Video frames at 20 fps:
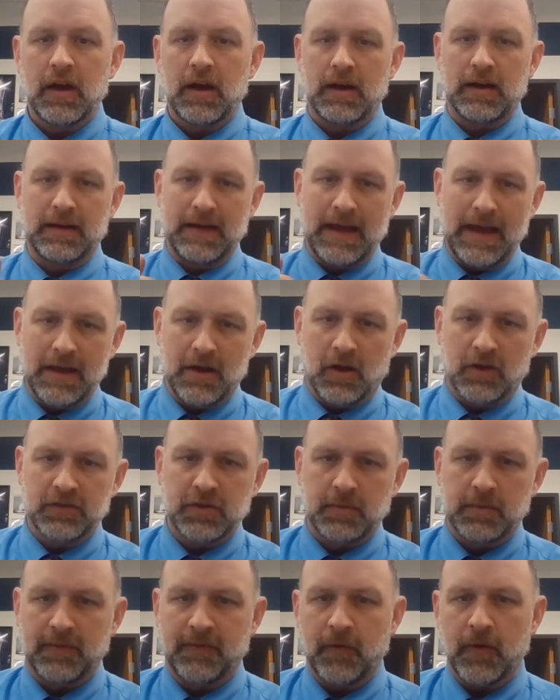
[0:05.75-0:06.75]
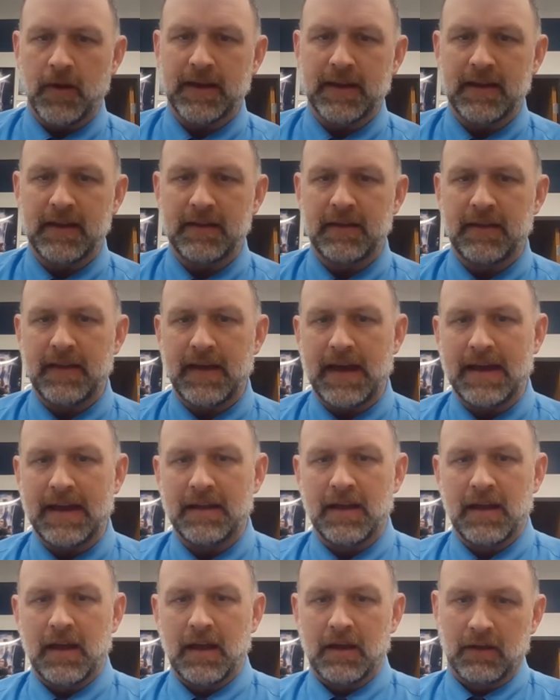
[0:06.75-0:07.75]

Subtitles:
And also, before I get into that,